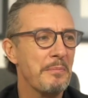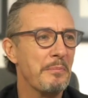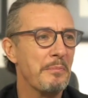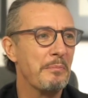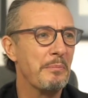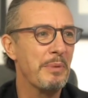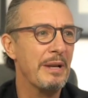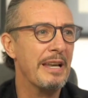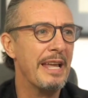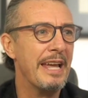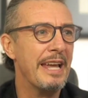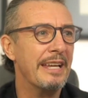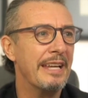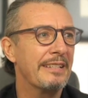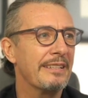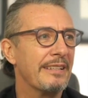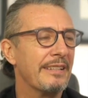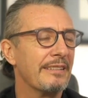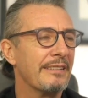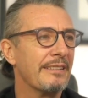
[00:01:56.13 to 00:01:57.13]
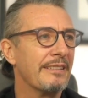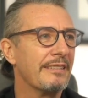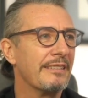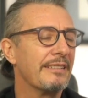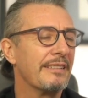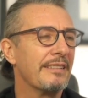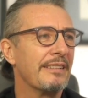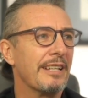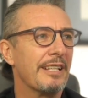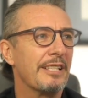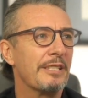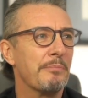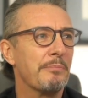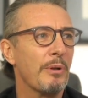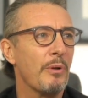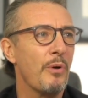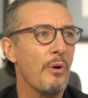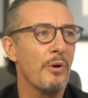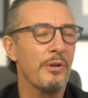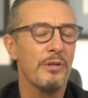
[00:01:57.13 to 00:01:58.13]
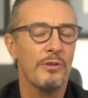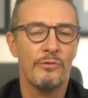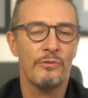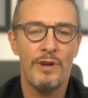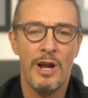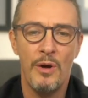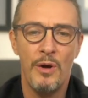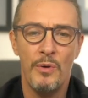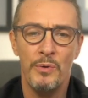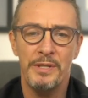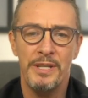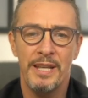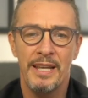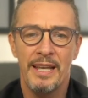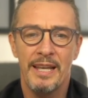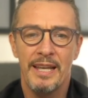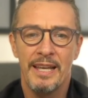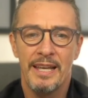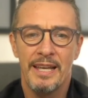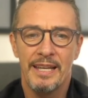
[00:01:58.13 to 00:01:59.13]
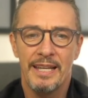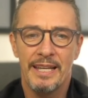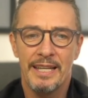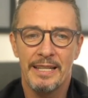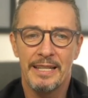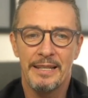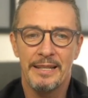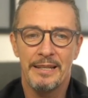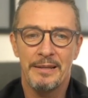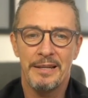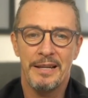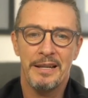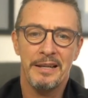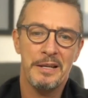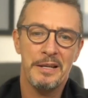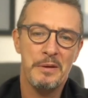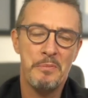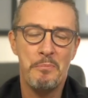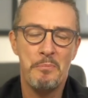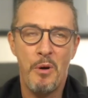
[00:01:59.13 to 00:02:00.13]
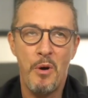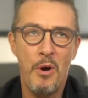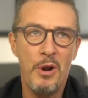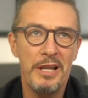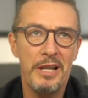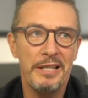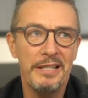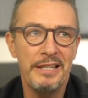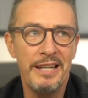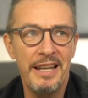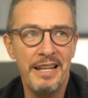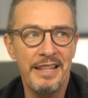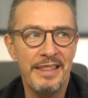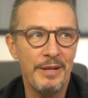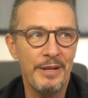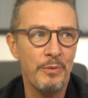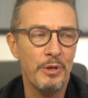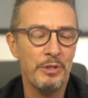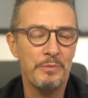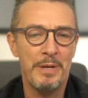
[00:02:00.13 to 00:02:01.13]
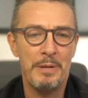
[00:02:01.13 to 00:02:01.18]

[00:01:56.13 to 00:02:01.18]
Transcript: played and explored around in Berlin. There was my